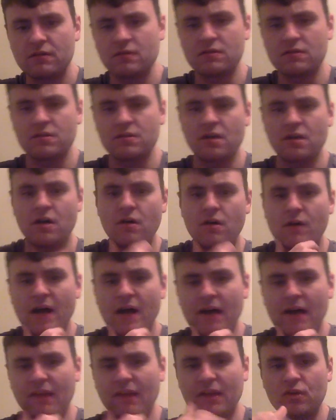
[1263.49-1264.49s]
So
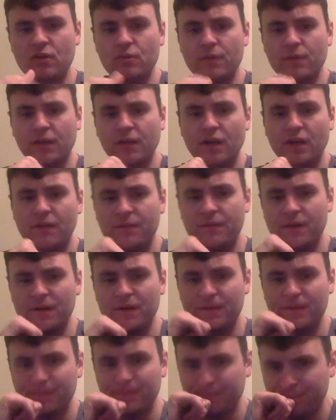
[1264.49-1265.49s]
I like Cooper Kupp here.
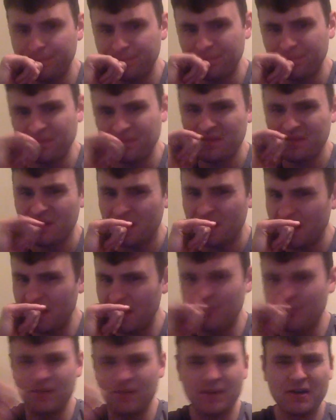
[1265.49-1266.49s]

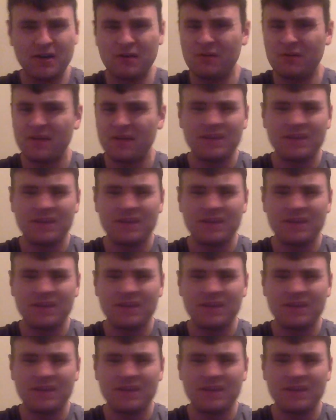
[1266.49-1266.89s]
Even though